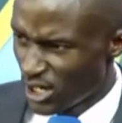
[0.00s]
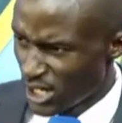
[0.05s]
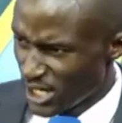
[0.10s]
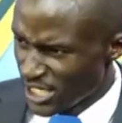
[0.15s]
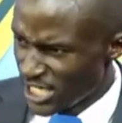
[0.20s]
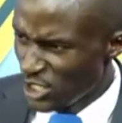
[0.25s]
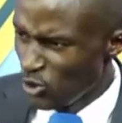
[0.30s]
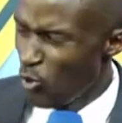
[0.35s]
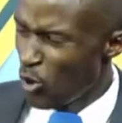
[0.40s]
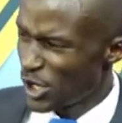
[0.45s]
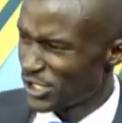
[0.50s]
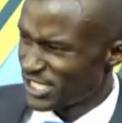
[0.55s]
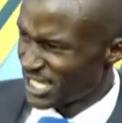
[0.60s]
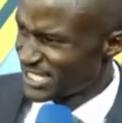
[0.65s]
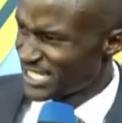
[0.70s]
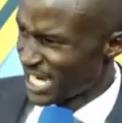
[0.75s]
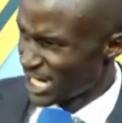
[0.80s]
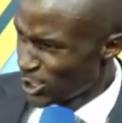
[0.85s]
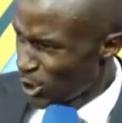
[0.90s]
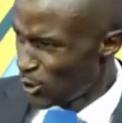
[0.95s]
he
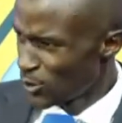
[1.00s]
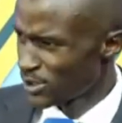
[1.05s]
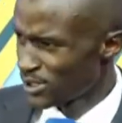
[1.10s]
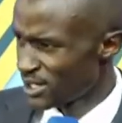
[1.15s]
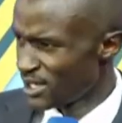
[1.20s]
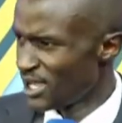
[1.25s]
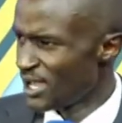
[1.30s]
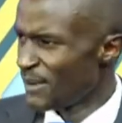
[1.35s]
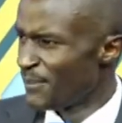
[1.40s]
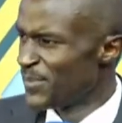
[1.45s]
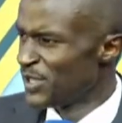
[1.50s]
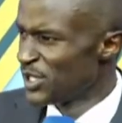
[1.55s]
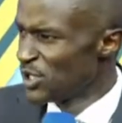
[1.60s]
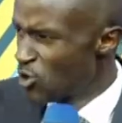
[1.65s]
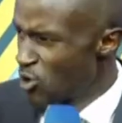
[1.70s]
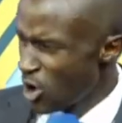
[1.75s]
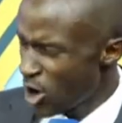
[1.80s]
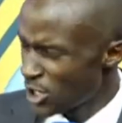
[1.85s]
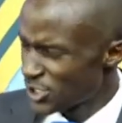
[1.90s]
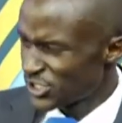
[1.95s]
wasn't alone,
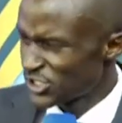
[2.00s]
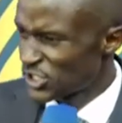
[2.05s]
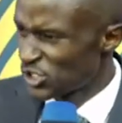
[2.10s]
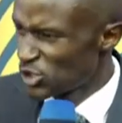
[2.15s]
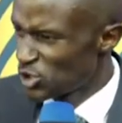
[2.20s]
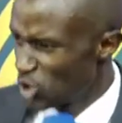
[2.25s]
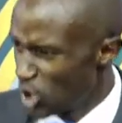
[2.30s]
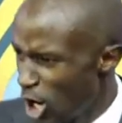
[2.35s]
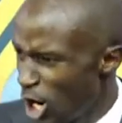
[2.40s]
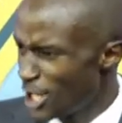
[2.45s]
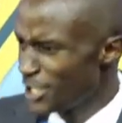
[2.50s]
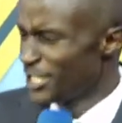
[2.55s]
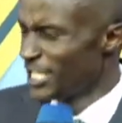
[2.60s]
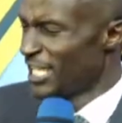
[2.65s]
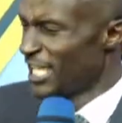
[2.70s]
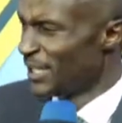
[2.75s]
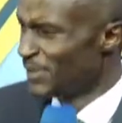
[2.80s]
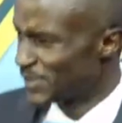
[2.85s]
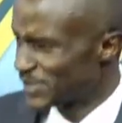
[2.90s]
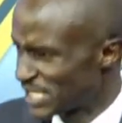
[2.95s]
because God
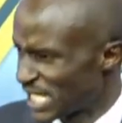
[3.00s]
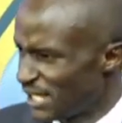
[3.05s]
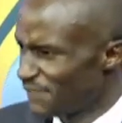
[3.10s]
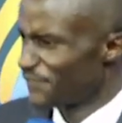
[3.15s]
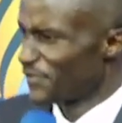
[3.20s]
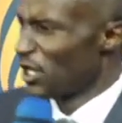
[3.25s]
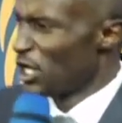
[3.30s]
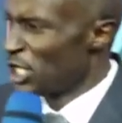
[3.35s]
himself